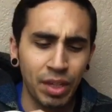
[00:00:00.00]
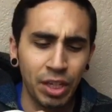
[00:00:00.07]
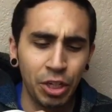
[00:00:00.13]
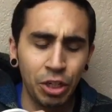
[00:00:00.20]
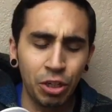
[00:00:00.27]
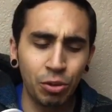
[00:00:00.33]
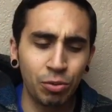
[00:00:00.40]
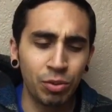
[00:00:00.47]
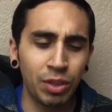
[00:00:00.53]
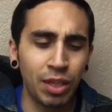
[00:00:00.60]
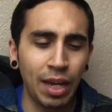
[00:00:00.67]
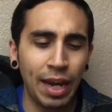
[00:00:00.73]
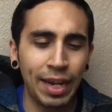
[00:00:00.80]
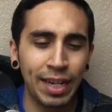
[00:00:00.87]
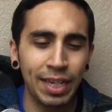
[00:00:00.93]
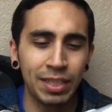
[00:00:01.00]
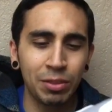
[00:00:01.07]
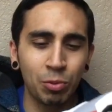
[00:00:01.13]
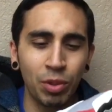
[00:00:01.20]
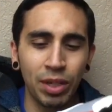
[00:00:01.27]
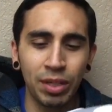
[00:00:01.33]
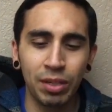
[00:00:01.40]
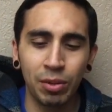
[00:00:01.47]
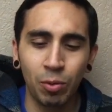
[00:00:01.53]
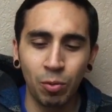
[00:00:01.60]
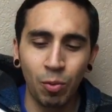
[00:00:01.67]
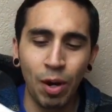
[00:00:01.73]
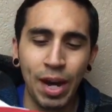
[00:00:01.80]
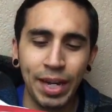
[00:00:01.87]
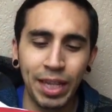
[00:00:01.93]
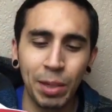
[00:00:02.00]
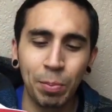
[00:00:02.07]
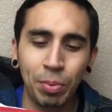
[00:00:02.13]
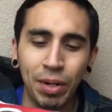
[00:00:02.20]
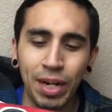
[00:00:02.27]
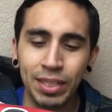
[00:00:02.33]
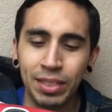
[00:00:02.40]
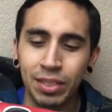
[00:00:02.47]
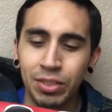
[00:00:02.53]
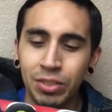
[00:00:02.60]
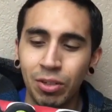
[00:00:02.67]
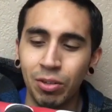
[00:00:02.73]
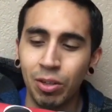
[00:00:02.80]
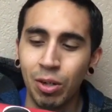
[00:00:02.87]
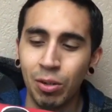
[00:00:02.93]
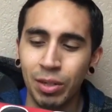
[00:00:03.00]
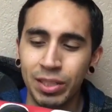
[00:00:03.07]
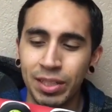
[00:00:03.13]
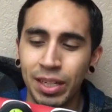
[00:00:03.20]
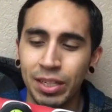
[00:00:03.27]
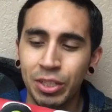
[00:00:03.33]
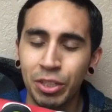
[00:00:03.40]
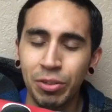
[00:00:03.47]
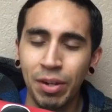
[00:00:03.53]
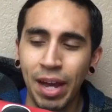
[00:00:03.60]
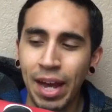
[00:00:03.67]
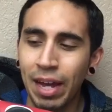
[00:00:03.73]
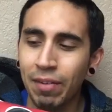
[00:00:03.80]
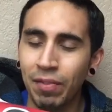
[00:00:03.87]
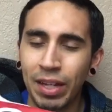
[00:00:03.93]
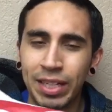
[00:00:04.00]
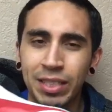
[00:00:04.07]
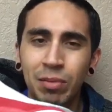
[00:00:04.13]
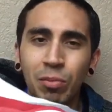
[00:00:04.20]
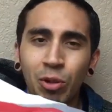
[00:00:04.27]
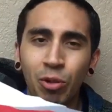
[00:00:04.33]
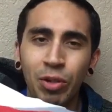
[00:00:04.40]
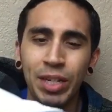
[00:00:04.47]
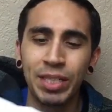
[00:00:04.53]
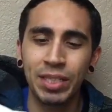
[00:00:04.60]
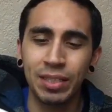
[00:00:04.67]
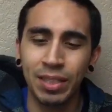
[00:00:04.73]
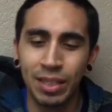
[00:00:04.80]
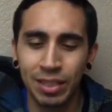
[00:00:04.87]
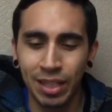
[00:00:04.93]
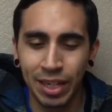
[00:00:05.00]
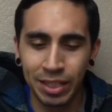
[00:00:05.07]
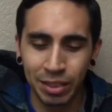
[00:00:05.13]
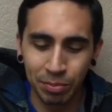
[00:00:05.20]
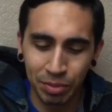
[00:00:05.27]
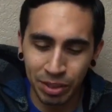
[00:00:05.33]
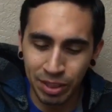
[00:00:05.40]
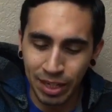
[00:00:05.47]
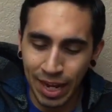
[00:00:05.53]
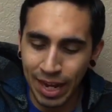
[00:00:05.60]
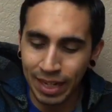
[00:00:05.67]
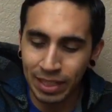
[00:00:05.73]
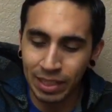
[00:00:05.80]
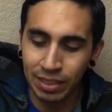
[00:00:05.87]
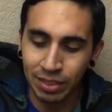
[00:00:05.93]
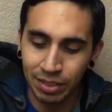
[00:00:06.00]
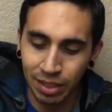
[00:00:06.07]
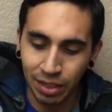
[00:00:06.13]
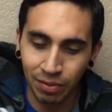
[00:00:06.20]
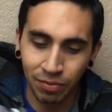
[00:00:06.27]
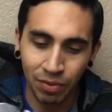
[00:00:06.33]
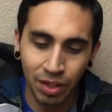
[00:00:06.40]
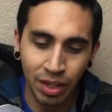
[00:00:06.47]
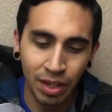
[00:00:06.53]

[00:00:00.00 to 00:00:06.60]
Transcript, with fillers: you know, I guess what why they priced it so low because they do have like some creases and like some snags and stuff.